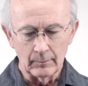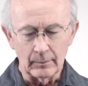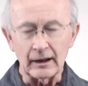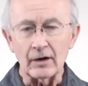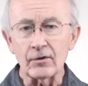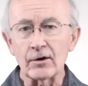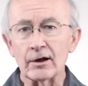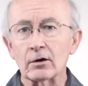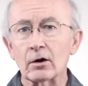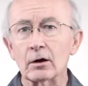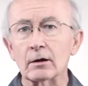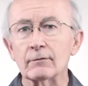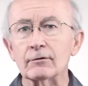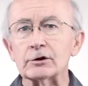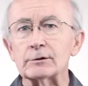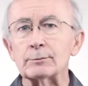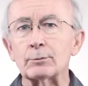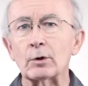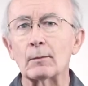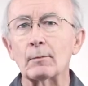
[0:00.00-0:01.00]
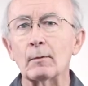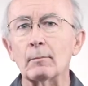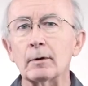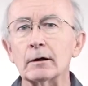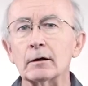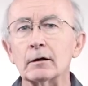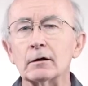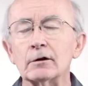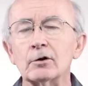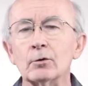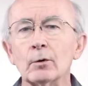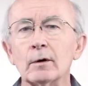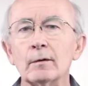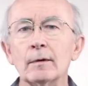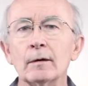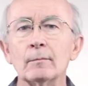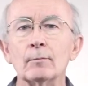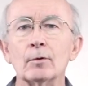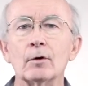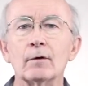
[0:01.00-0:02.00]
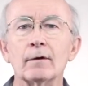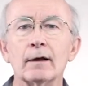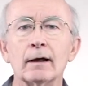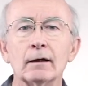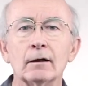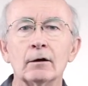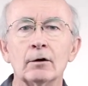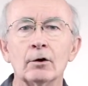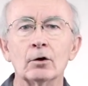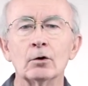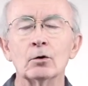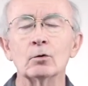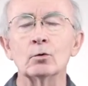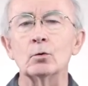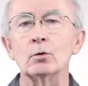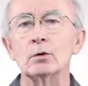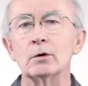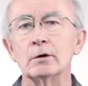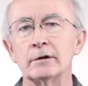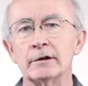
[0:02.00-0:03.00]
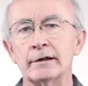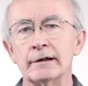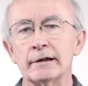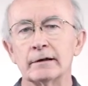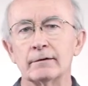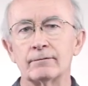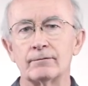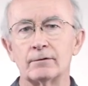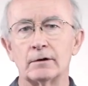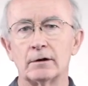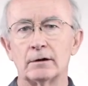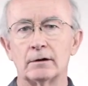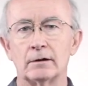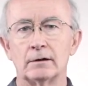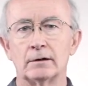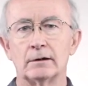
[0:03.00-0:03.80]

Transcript: But I think all of us probably ought to remember that no gift